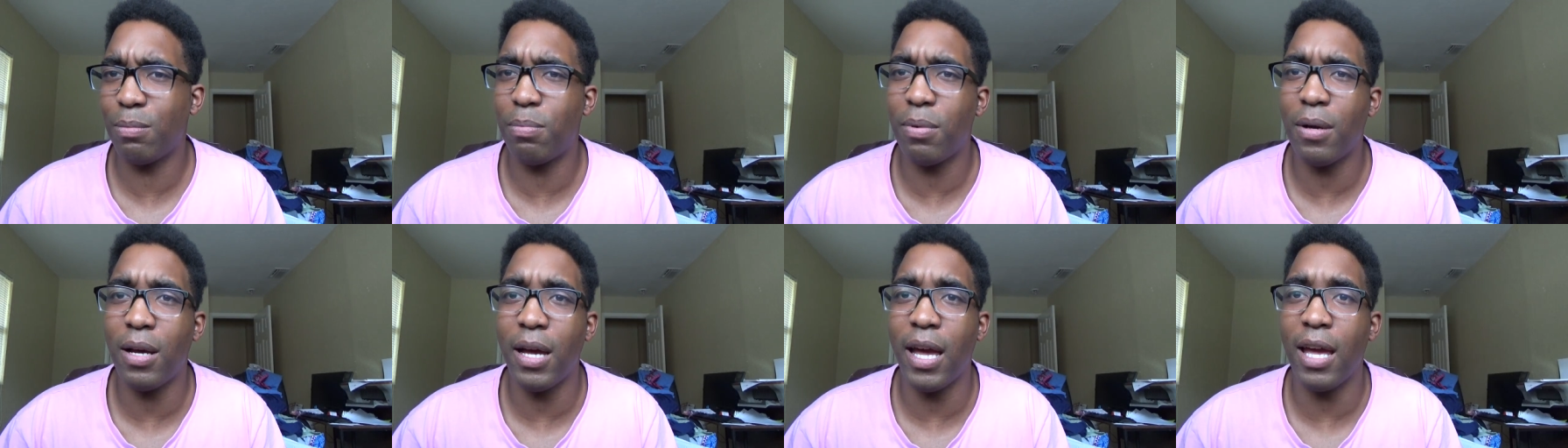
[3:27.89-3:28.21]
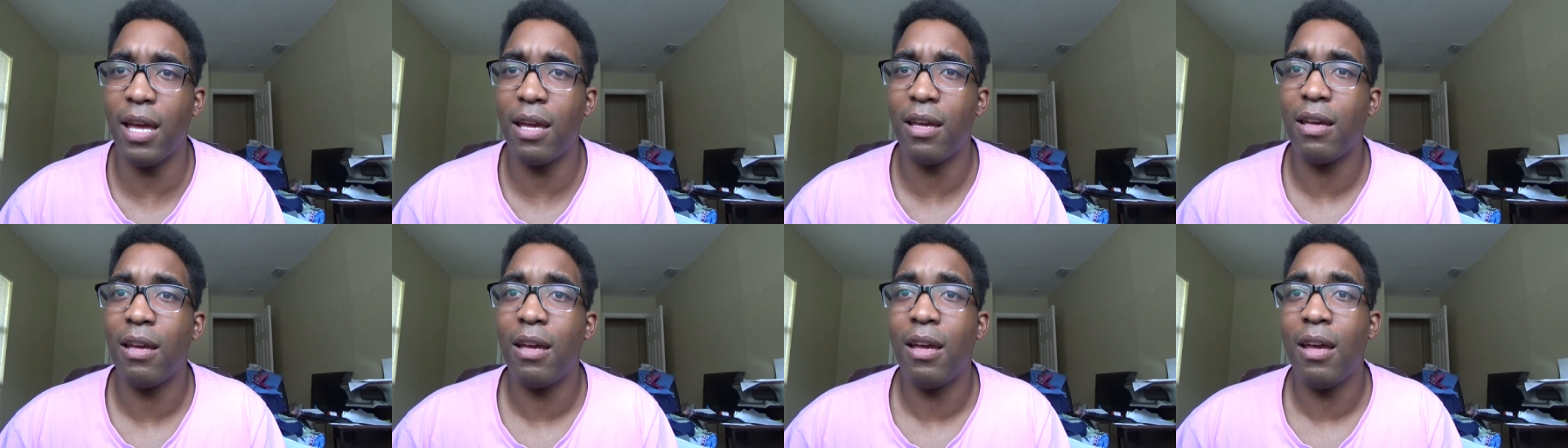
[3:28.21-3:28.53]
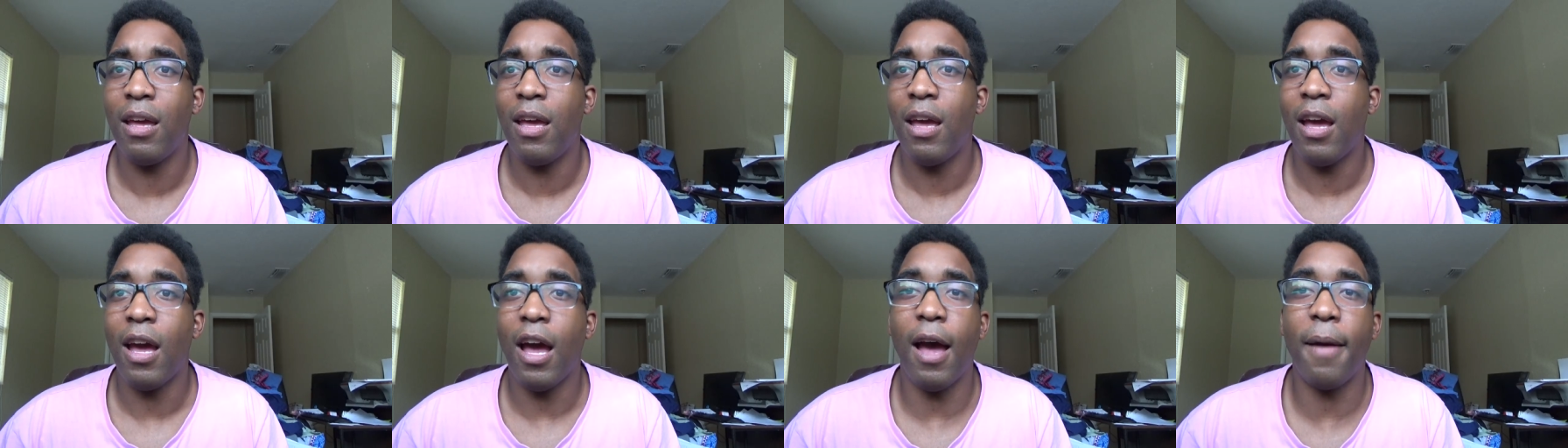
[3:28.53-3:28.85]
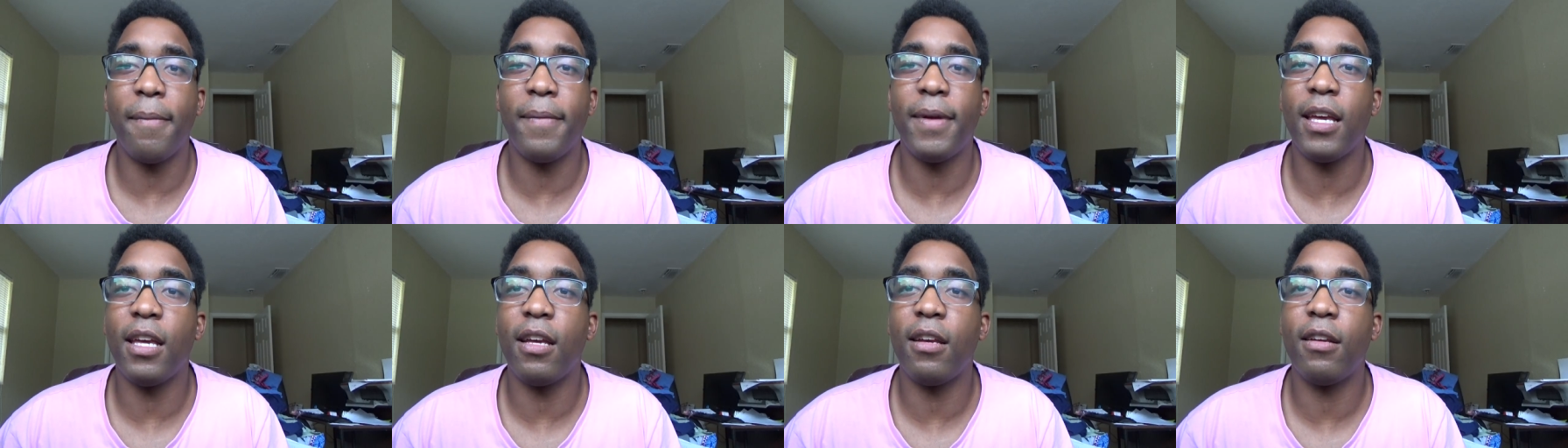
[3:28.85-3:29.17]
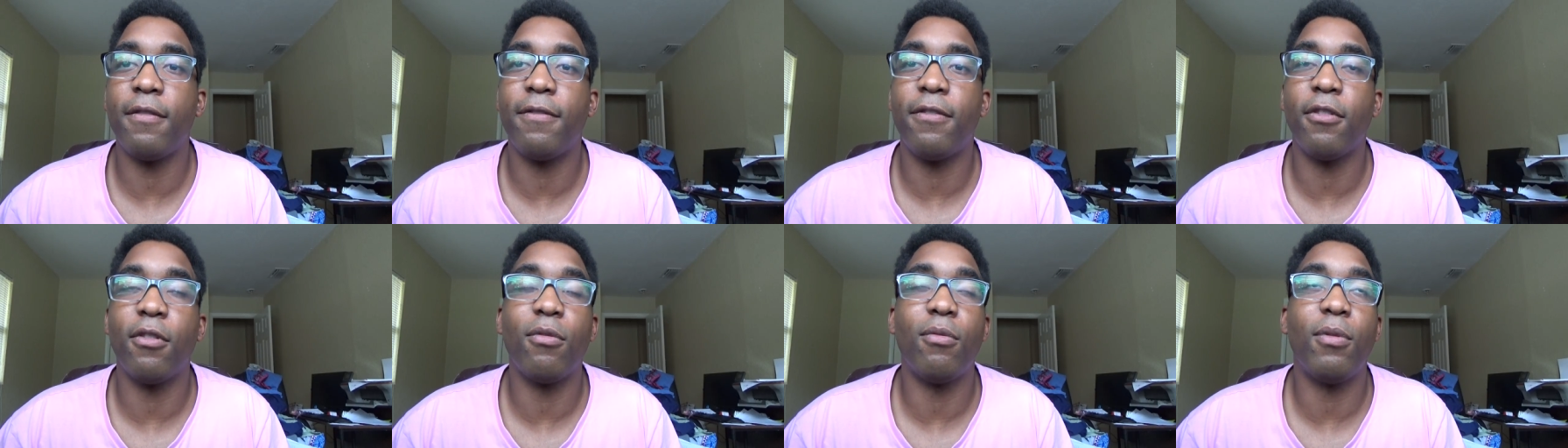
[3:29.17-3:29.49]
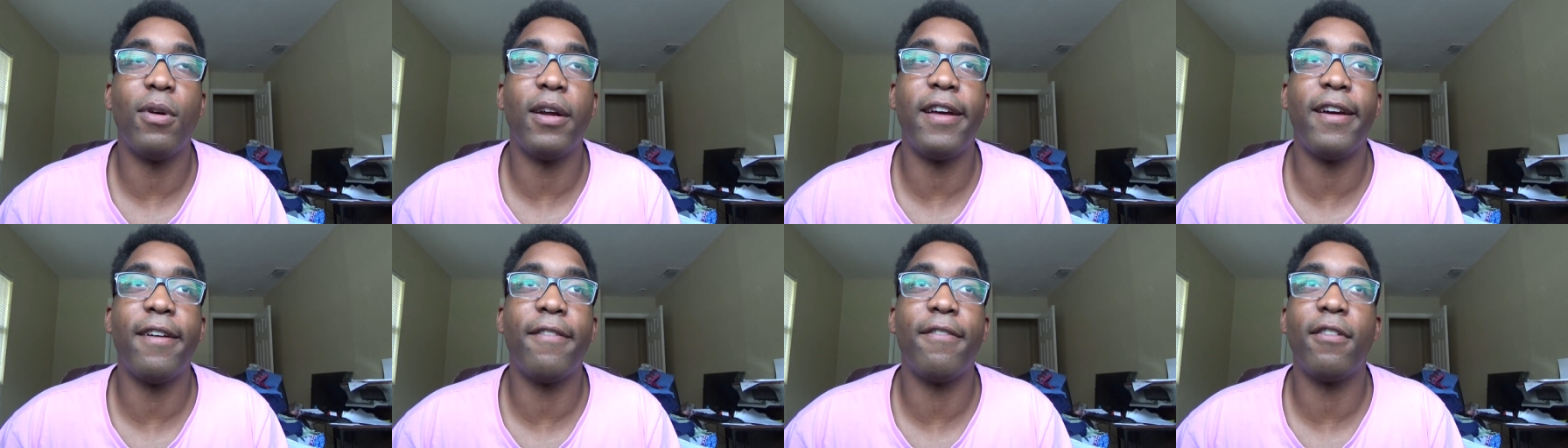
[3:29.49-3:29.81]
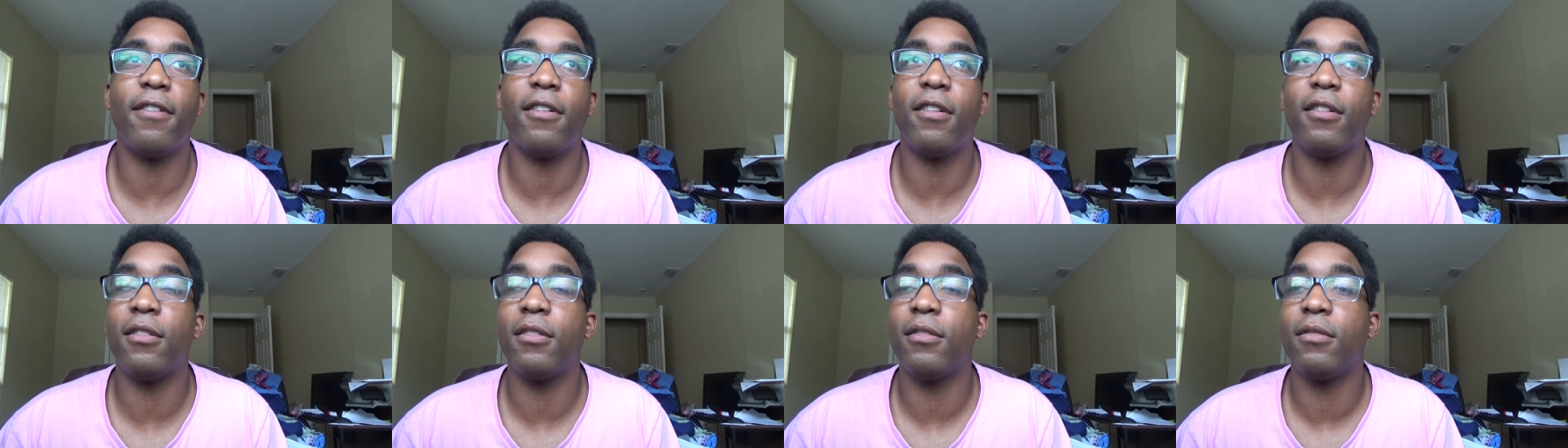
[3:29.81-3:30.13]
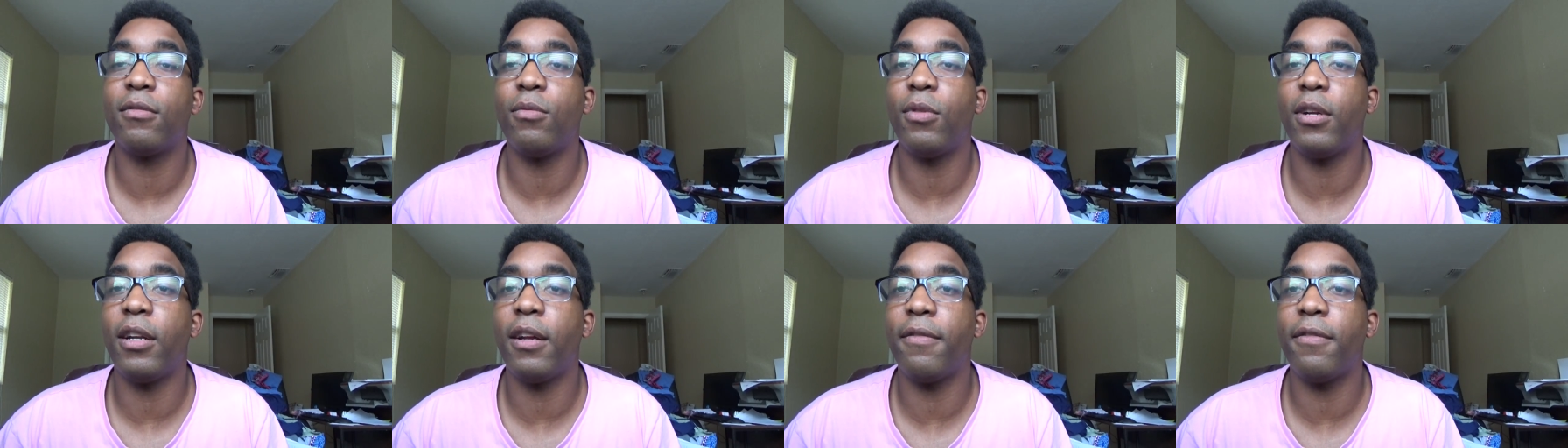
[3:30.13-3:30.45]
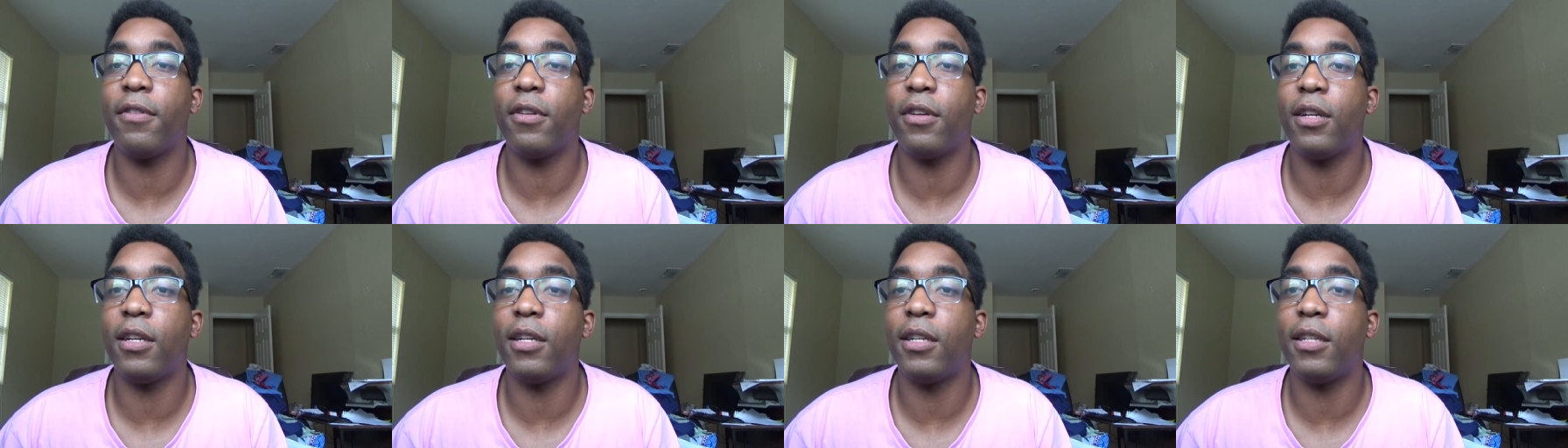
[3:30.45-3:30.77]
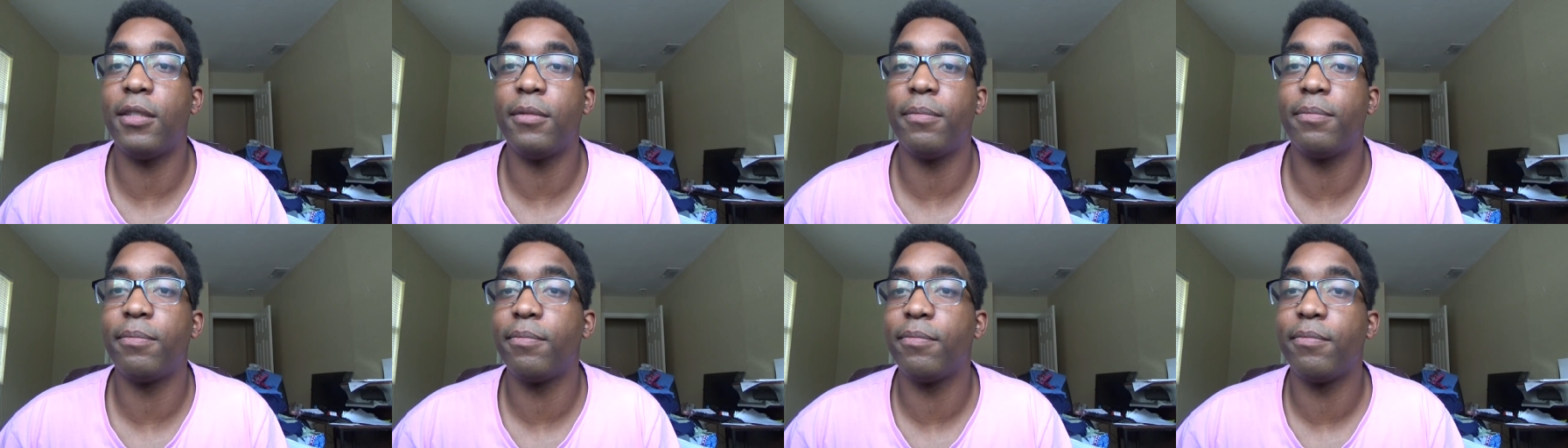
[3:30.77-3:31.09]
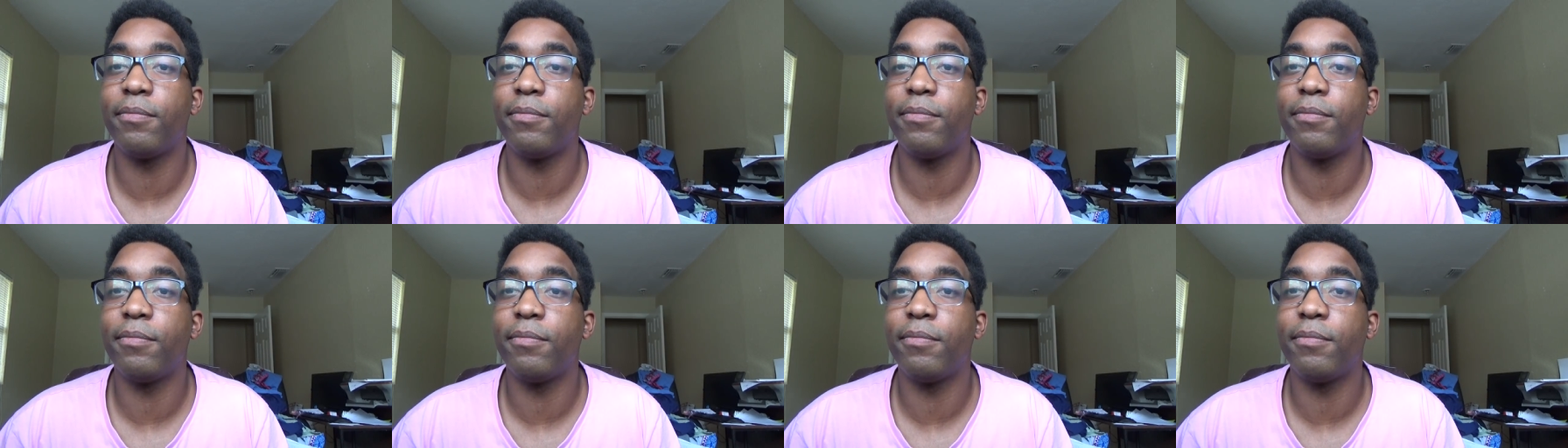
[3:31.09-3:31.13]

But I mean, for whatever whatever uh,